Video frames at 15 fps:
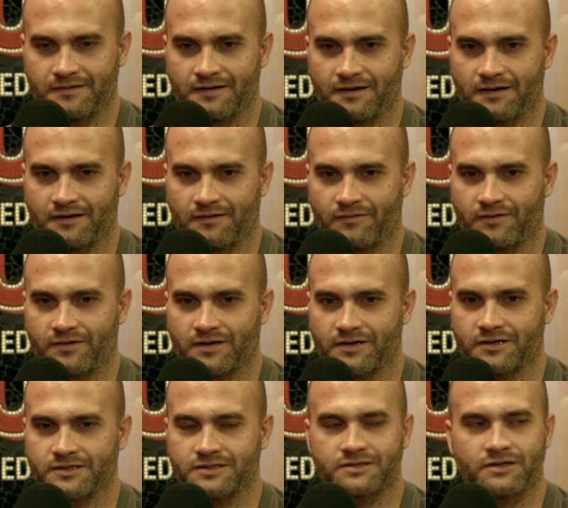Yeah, I want a
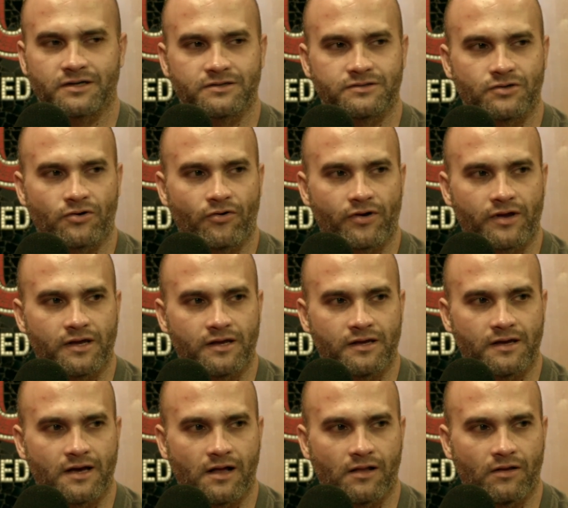nice like dirty
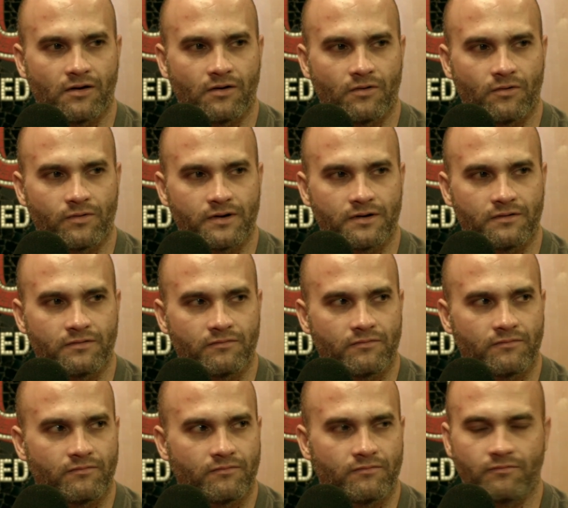yellow and
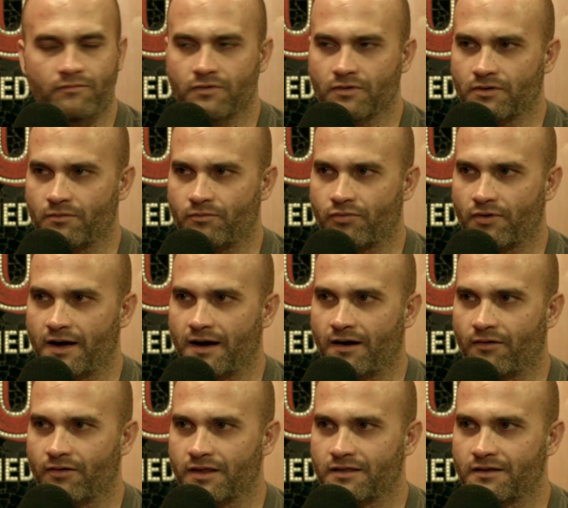yeah, little
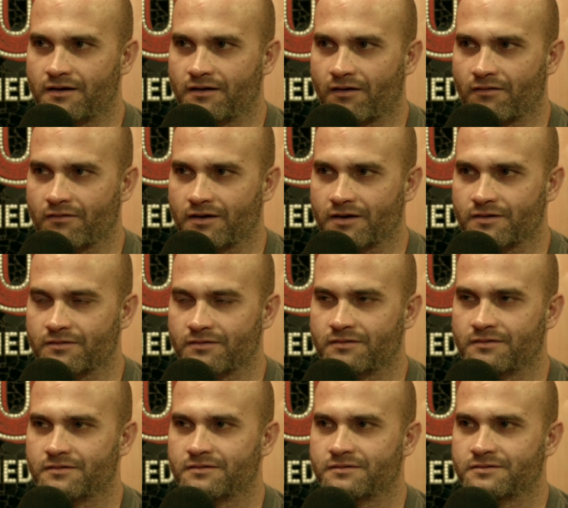brown in there. Like
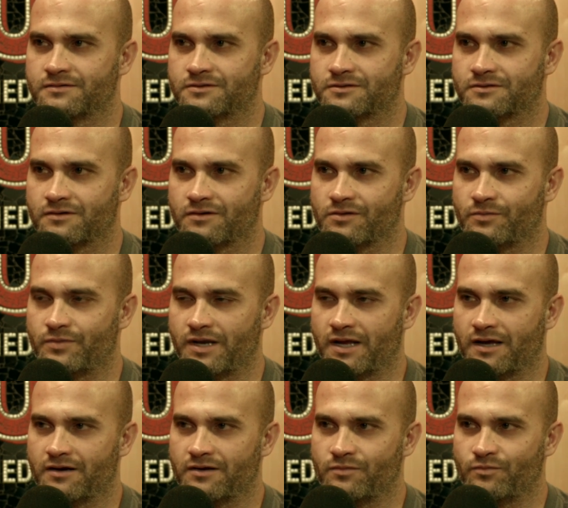yes. the
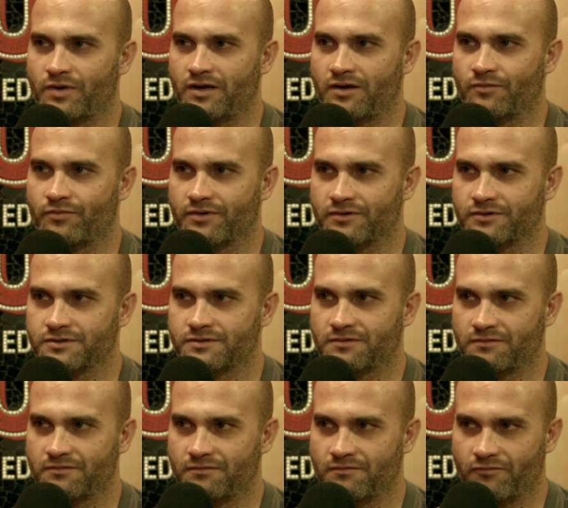banana and peanut butter is
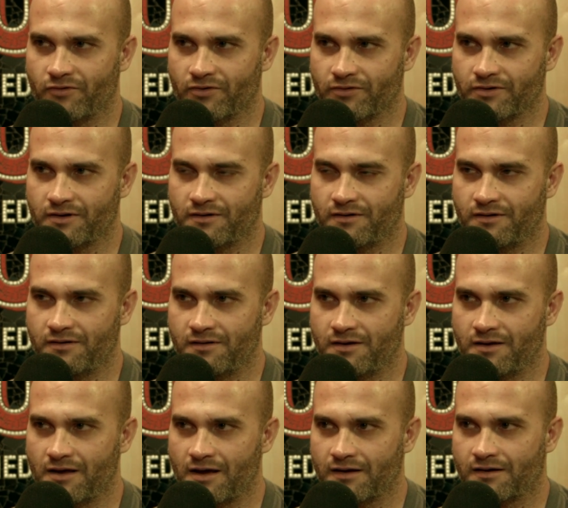really
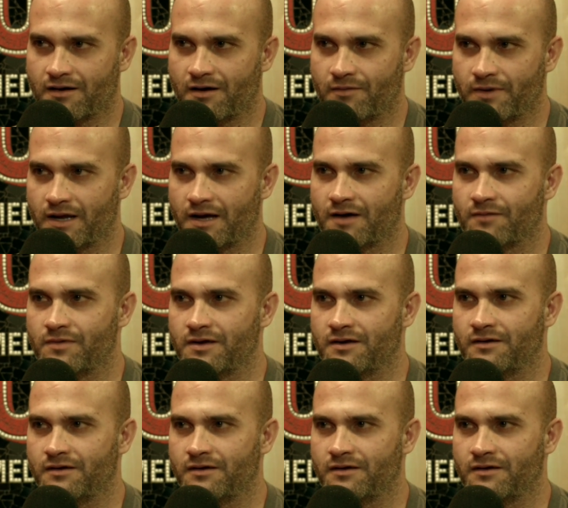it coming at me.